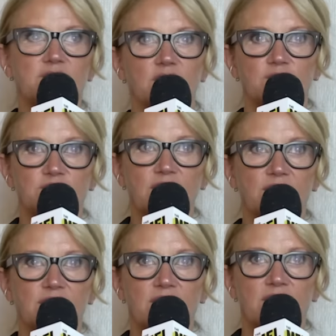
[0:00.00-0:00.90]
my daughter's
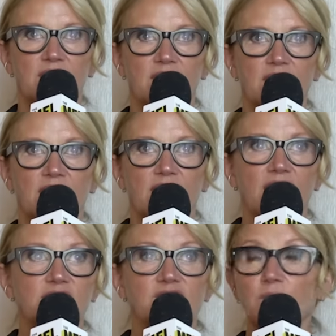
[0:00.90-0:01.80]
death.
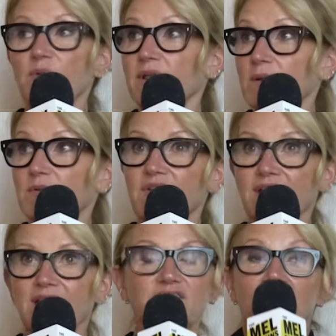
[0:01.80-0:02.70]
And it's completely
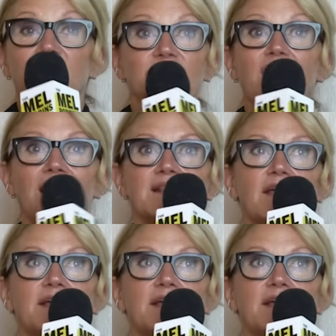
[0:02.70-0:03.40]
ridiculous. It's, it's not